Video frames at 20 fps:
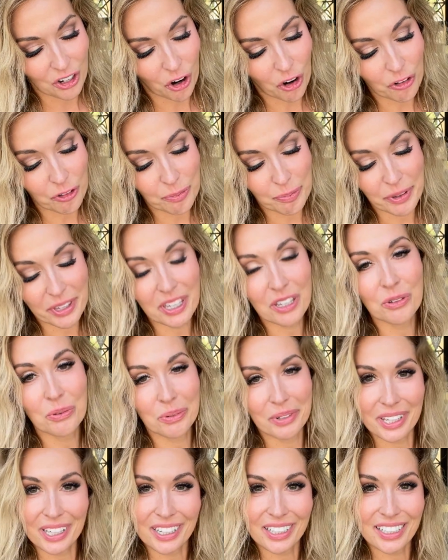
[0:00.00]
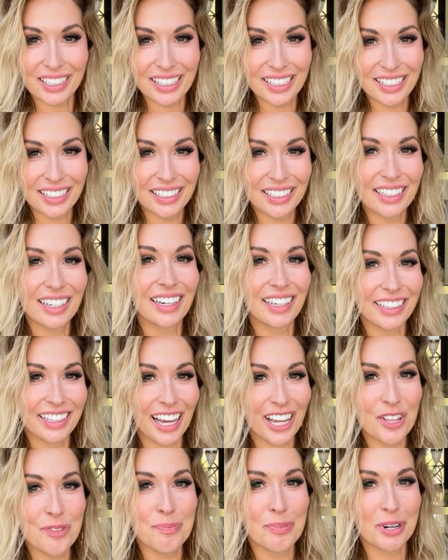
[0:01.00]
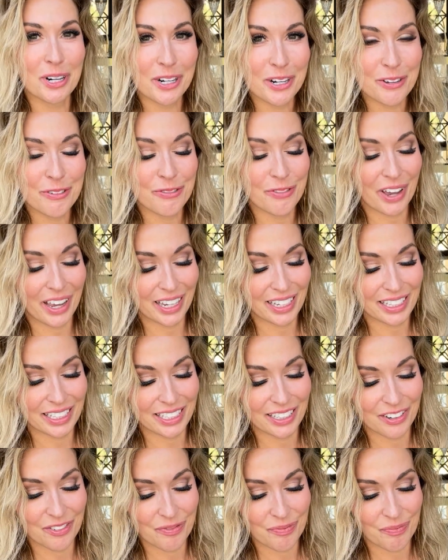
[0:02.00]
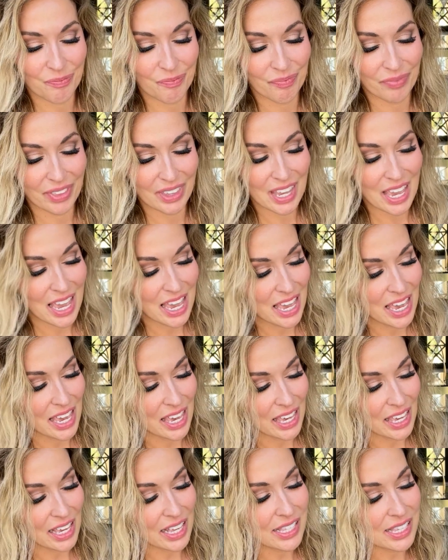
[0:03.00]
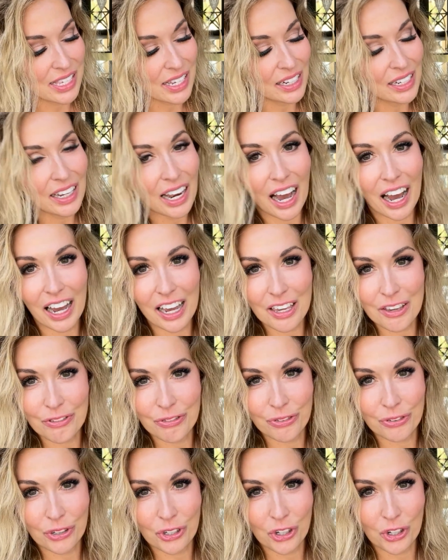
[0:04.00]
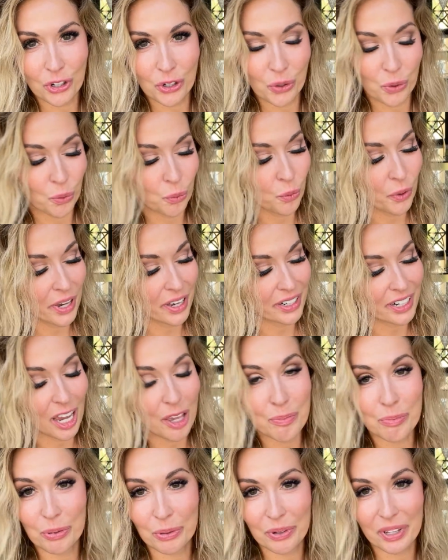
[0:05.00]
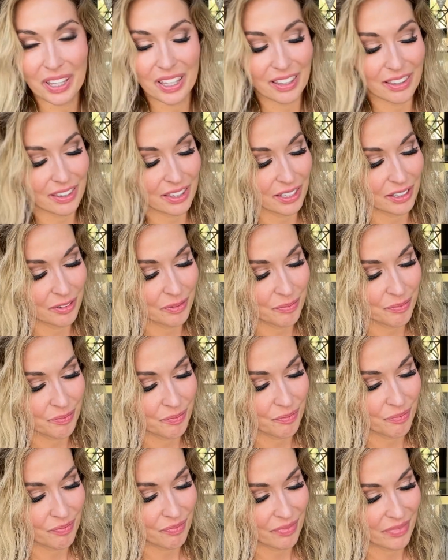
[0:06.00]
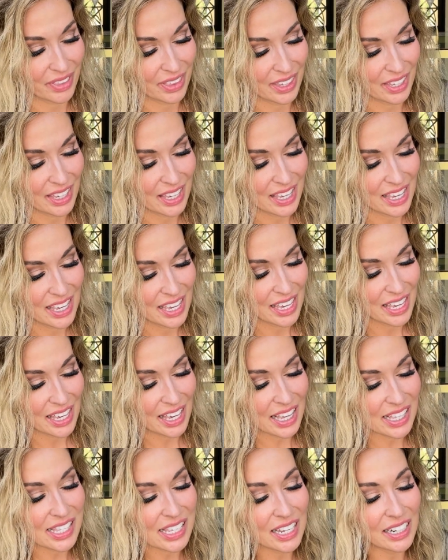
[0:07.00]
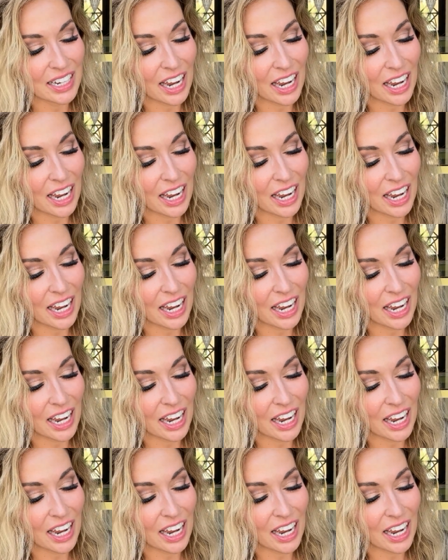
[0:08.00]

of being real and not perfect. It's a life where I breathe. It's a